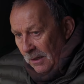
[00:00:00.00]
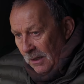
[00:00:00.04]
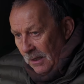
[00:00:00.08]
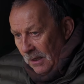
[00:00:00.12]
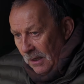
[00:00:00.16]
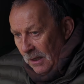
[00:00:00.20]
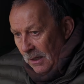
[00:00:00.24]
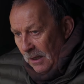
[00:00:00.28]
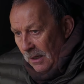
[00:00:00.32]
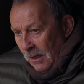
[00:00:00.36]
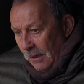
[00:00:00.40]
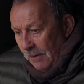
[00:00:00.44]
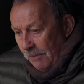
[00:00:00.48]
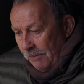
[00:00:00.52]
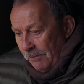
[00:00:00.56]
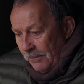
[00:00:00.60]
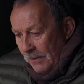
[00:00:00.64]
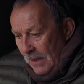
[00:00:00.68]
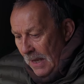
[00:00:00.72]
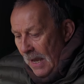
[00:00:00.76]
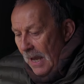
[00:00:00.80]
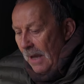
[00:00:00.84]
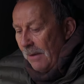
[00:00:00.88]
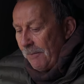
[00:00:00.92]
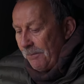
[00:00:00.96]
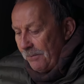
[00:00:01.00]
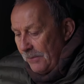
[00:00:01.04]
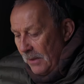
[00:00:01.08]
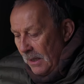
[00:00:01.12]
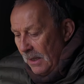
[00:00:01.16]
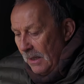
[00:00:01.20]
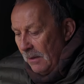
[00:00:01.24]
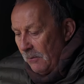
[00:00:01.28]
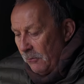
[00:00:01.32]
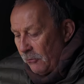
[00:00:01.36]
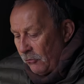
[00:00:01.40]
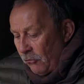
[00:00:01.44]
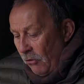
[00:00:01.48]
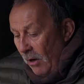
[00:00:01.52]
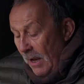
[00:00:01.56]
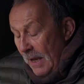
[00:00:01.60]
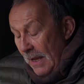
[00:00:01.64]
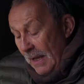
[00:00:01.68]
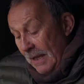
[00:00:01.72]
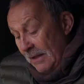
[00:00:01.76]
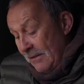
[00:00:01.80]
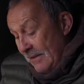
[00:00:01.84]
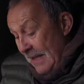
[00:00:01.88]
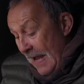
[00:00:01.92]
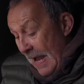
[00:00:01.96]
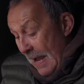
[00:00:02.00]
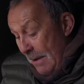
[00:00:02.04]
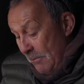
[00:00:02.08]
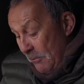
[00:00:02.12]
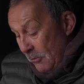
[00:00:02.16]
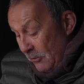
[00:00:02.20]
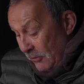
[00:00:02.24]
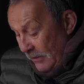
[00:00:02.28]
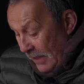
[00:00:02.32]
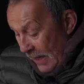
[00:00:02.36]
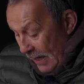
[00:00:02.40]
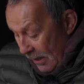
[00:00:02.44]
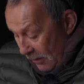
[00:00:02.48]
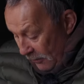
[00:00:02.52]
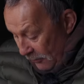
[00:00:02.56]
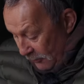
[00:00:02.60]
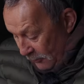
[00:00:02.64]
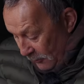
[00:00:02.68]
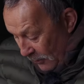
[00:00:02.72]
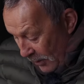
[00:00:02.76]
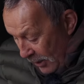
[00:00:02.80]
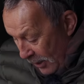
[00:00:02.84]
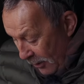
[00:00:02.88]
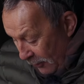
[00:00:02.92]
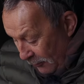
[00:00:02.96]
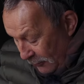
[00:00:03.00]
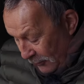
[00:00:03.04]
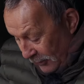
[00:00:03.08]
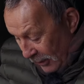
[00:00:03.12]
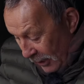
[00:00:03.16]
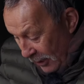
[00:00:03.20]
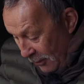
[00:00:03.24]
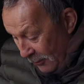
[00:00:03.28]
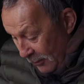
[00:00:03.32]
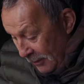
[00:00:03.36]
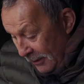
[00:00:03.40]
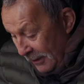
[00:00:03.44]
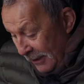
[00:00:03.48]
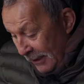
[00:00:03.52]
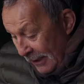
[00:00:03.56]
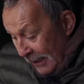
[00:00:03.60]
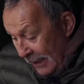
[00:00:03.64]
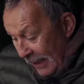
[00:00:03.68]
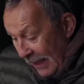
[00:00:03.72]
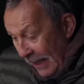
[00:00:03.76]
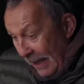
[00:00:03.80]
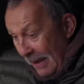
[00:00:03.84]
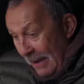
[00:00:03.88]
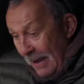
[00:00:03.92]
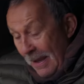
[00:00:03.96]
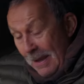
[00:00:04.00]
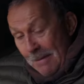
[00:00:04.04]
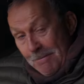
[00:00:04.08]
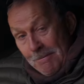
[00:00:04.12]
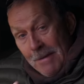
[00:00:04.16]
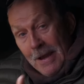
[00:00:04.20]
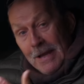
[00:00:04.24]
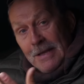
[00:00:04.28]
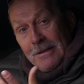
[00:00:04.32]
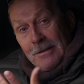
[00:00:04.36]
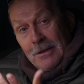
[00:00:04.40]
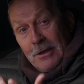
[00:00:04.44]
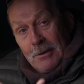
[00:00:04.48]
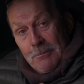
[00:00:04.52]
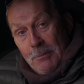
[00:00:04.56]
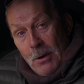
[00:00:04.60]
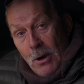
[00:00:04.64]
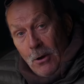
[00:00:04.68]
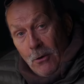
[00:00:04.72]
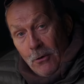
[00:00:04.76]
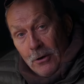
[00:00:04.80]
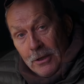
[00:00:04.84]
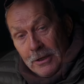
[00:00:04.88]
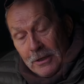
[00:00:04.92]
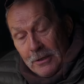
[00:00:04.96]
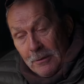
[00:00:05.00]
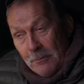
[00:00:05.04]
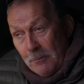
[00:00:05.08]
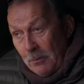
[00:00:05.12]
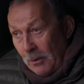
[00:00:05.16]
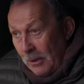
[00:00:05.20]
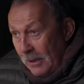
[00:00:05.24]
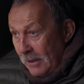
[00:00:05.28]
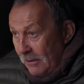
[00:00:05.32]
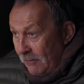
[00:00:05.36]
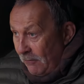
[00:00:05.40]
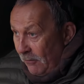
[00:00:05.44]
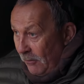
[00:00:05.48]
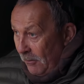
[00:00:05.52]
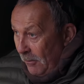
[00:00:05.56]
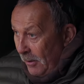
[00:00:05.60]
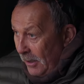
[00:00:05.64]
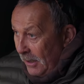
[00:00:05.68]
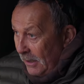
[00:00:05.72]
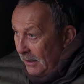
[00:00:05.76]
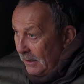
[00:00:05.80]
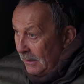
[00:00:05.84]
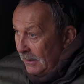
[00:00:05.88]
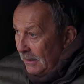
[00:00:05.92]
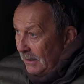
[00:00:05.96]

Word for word: Um, yeah, it was great. His dad was there as well, so it, it made the party complete for me.